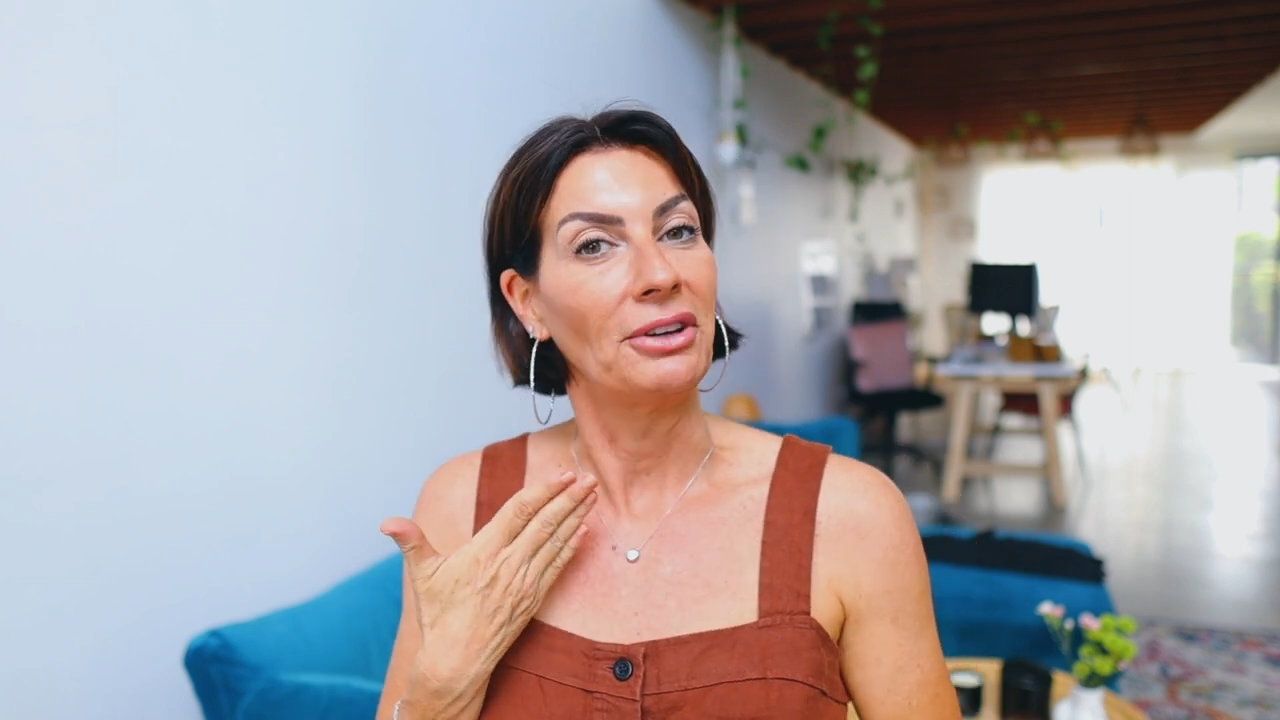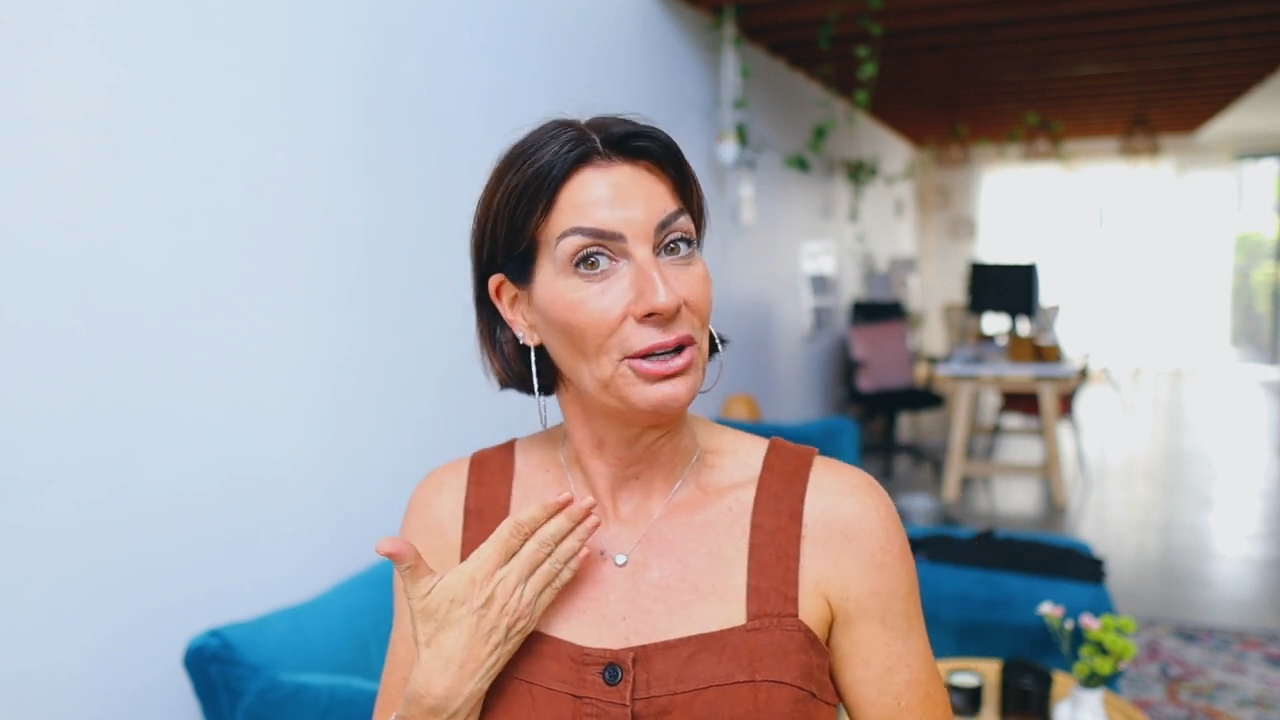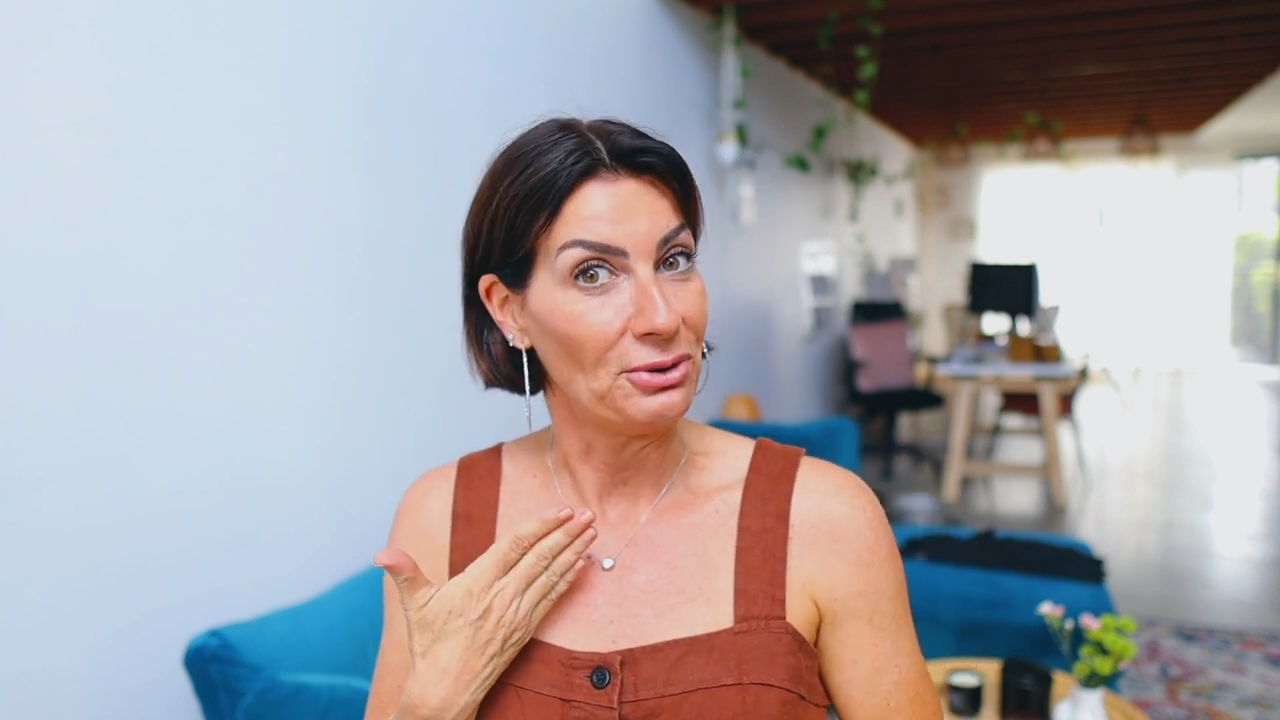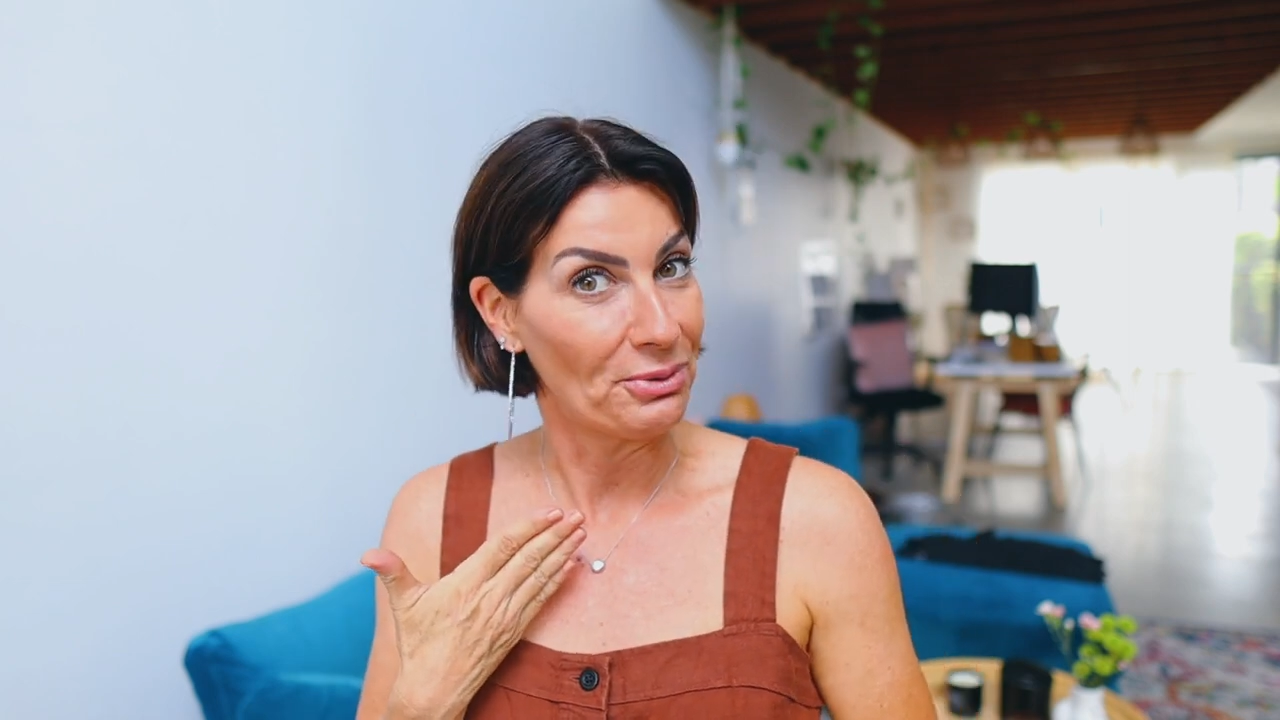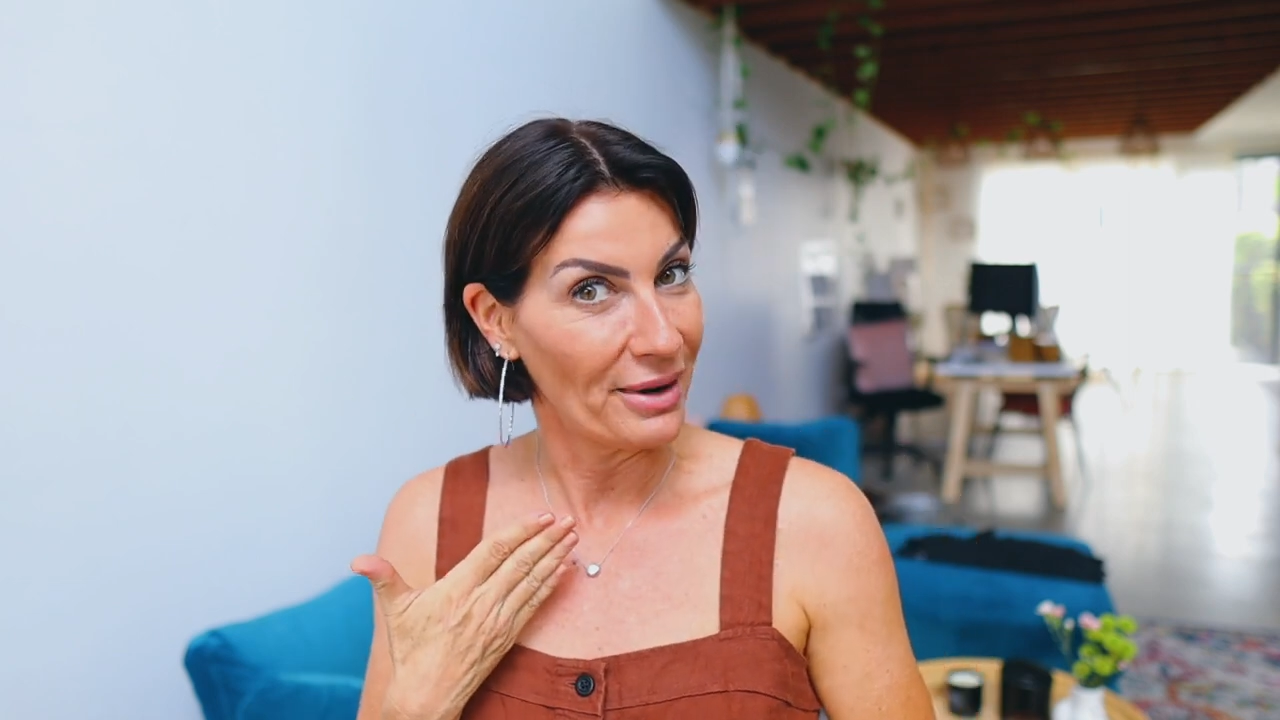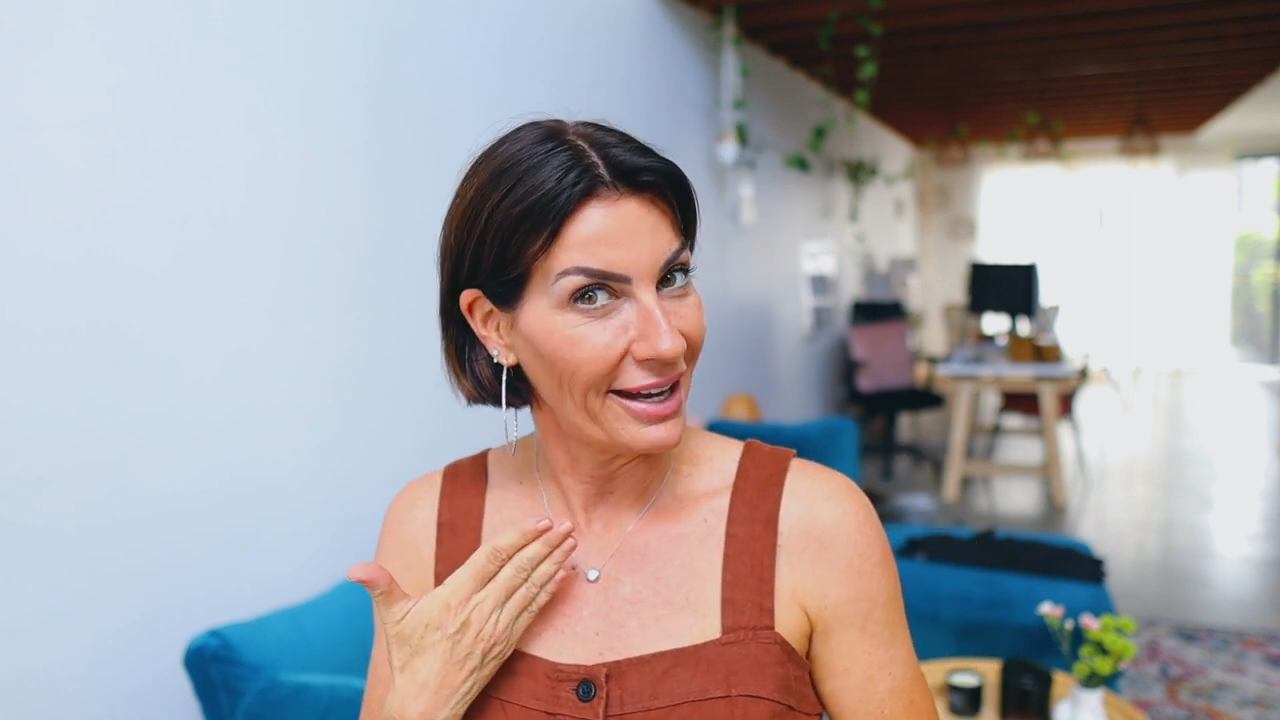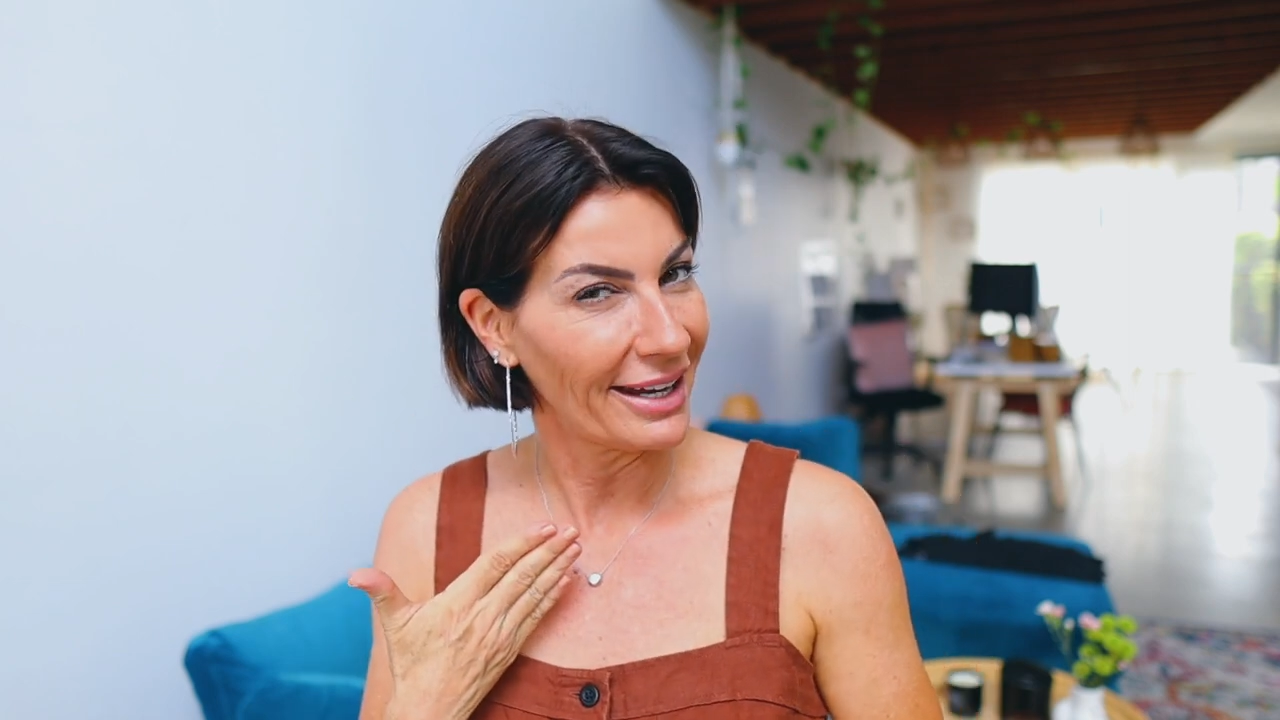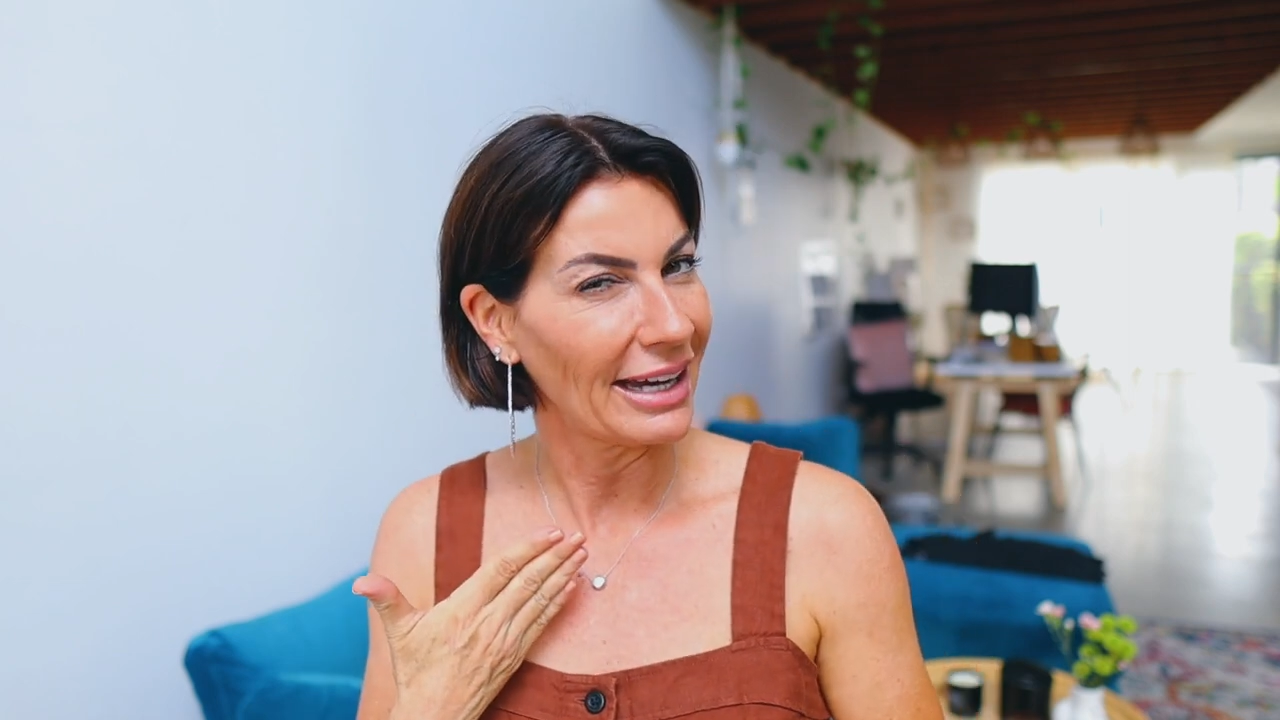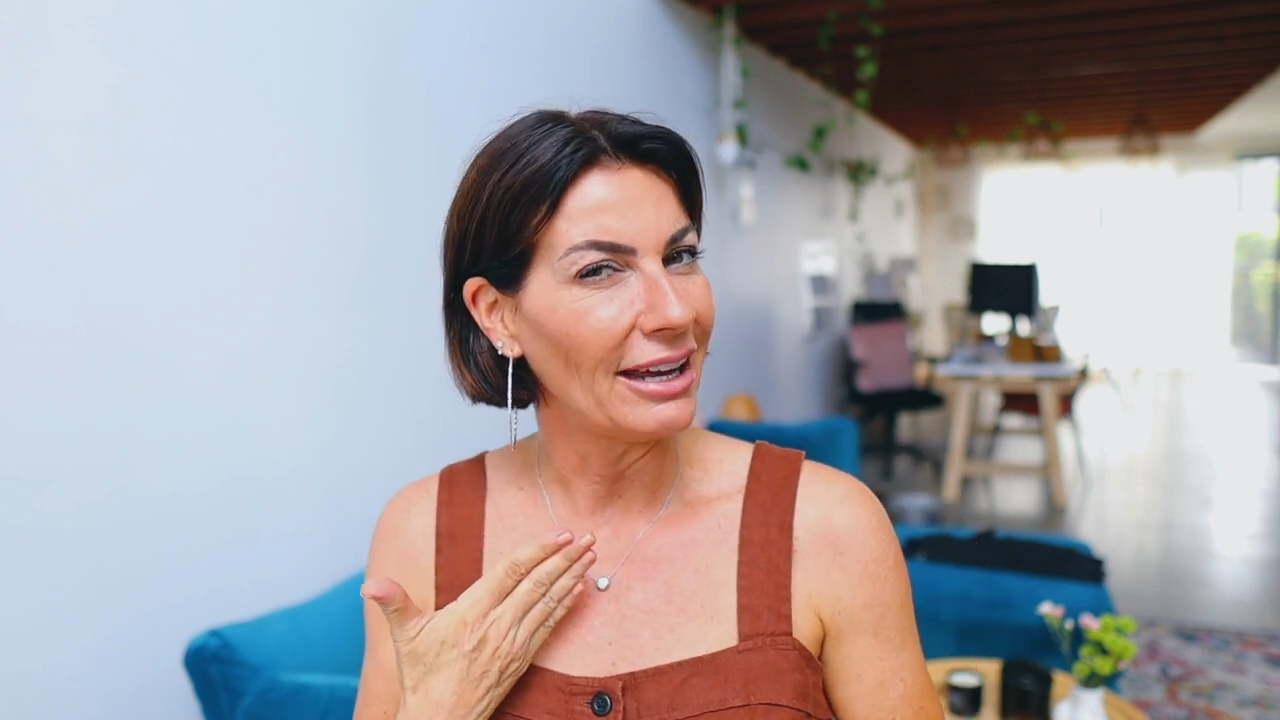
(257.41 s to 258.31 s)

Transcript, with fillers: that you wear